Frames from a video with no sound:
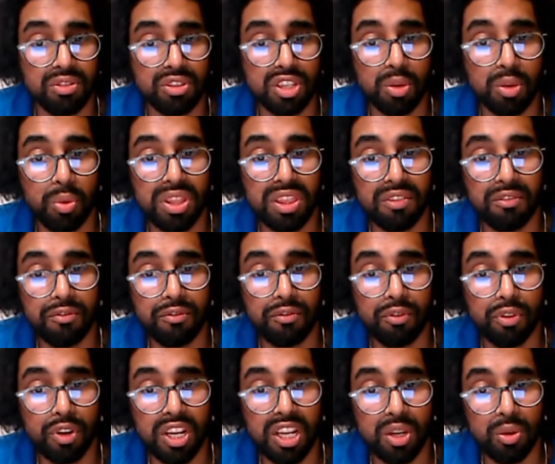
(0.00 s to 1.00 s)
So when the
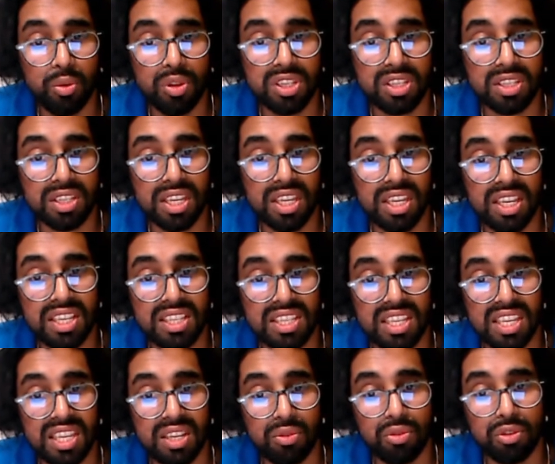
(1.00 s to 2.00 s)
frequency is
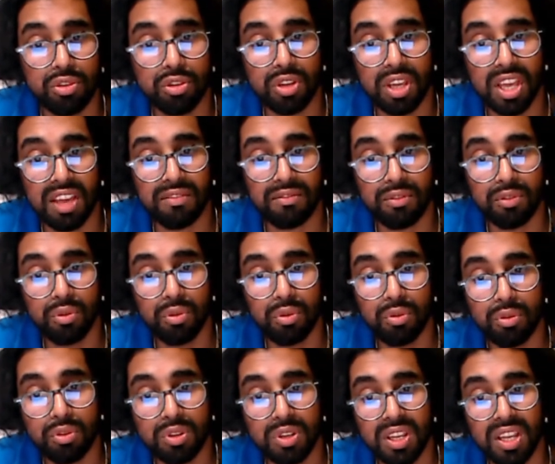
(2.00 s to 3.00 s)
equal to F
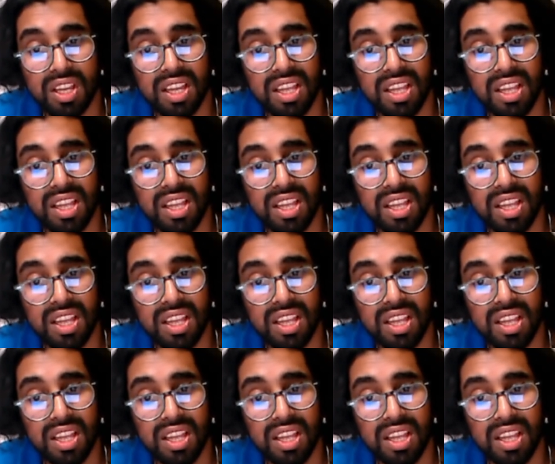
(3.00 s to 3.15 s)
naught,